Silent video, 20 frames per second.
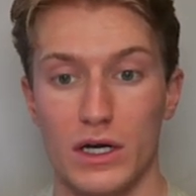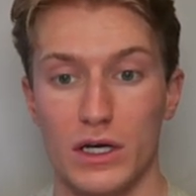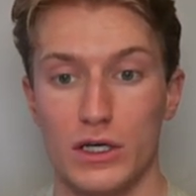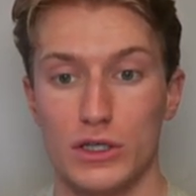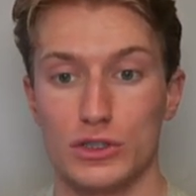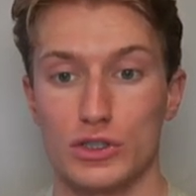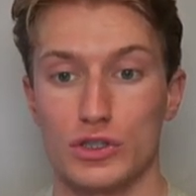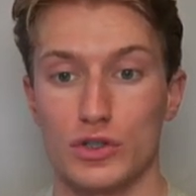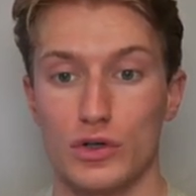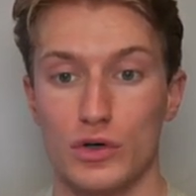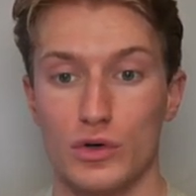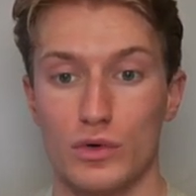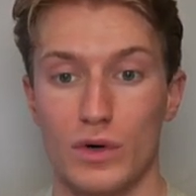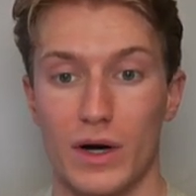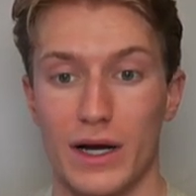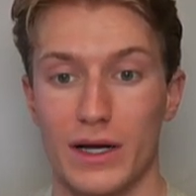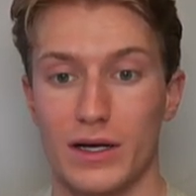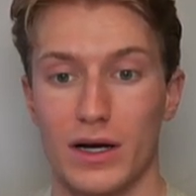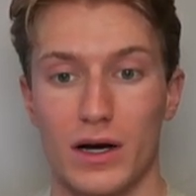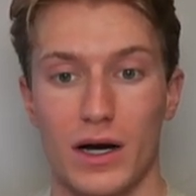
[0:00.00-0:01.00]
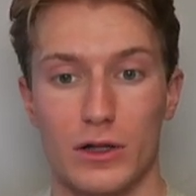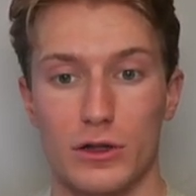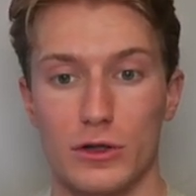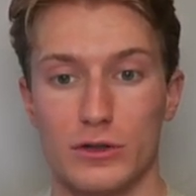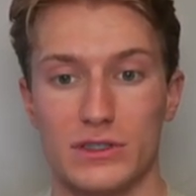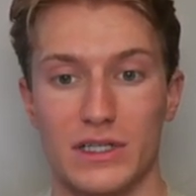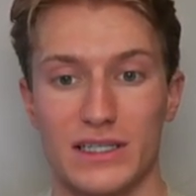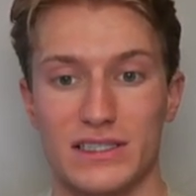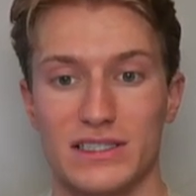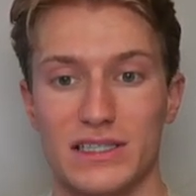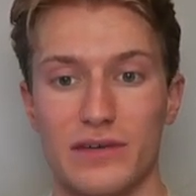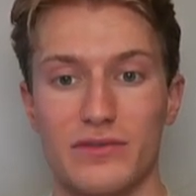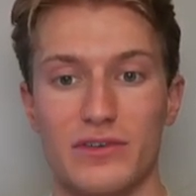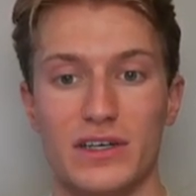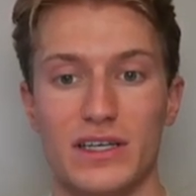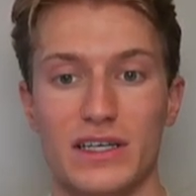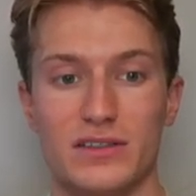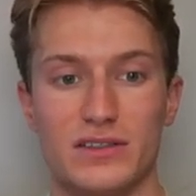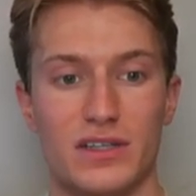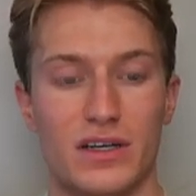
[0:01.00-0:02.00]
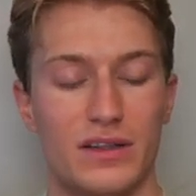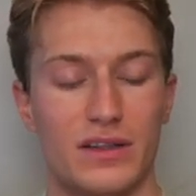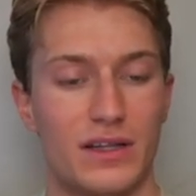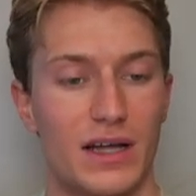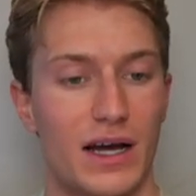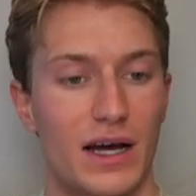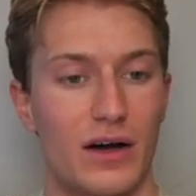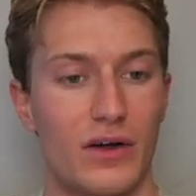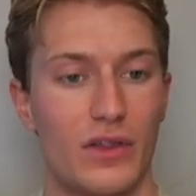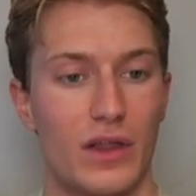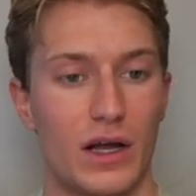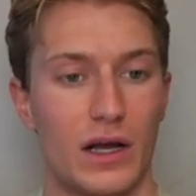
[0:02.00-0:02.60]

So I got I closed like seven deals on that on like